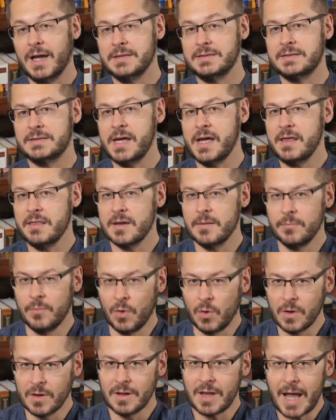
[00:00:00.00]
I say that
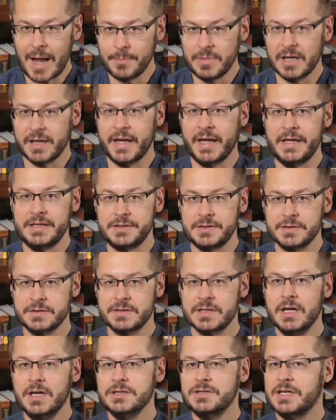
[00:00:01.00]
moral
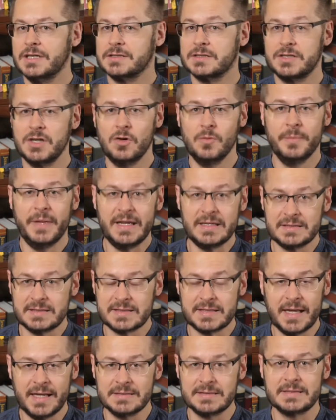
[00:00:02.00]
obligations just don't make
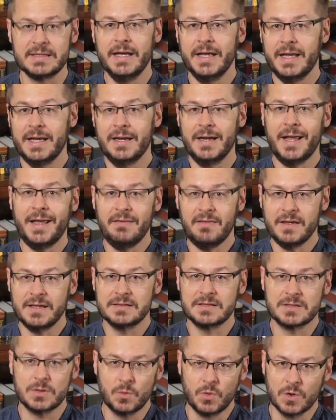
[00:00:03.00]
sense in an
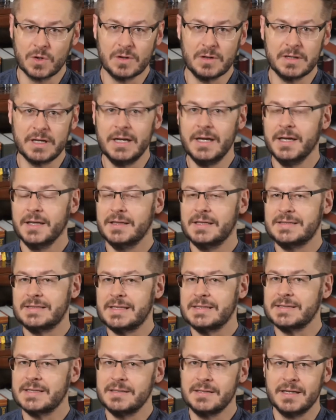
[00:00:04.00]
atheistic world, this
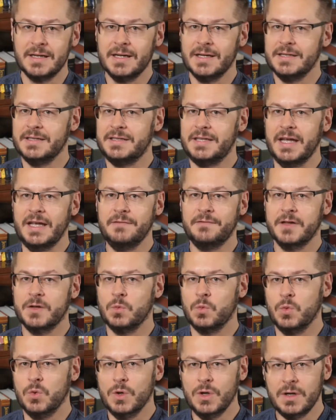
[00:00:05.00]
isn't
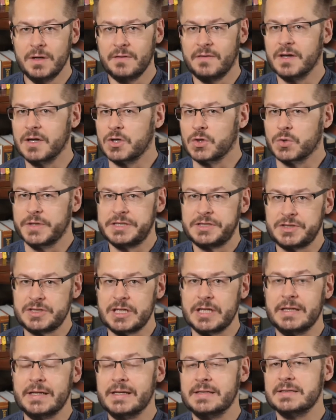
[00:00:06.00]
David Wood, the
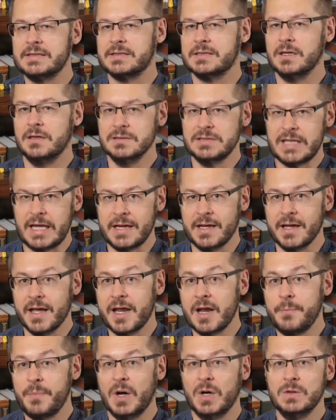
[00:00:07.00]
Christian, insulting an
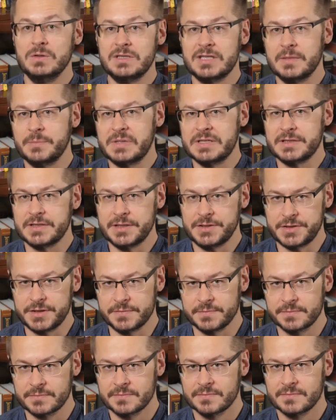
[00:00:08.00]
opposing position.
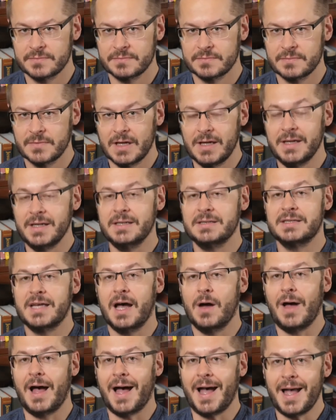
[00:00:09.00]
It's
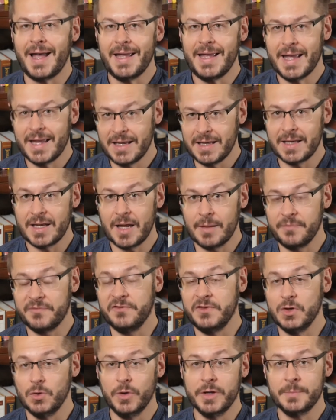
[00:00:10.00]
how I ended up
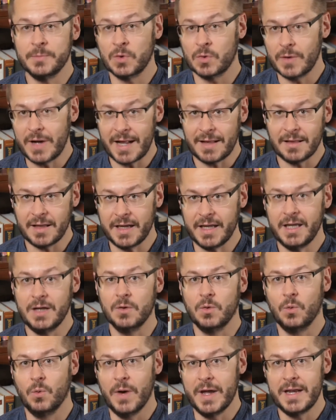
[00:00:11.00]
viewing morality
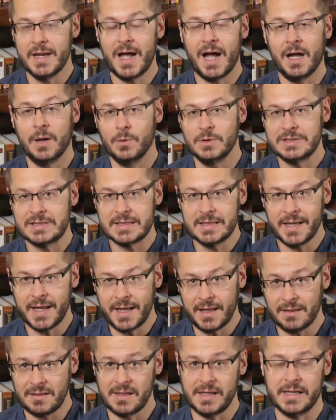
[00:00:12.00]
when I was an
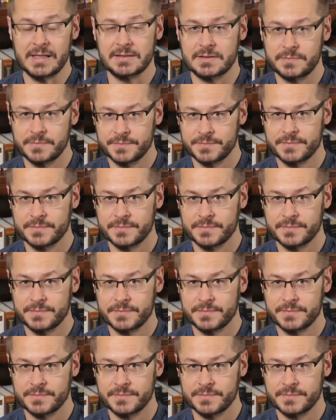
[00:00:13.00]
atheist.